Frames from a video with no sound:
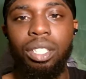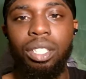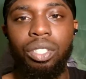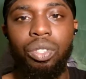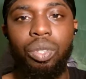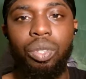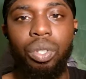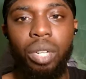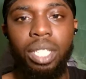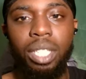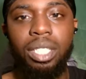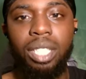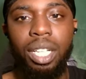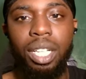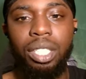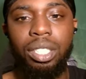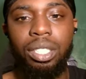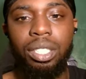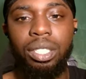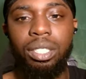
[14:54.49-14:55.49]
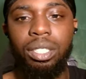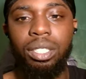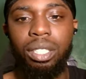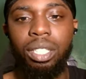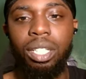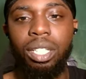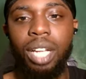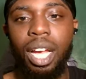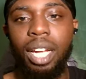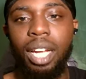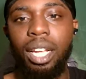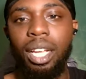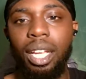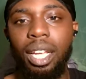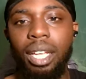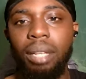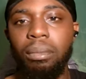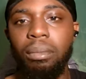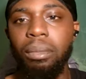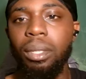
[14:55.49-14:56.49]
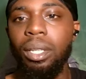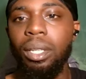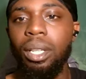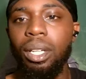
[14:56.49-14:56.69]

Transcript: New York session, 9 a.m.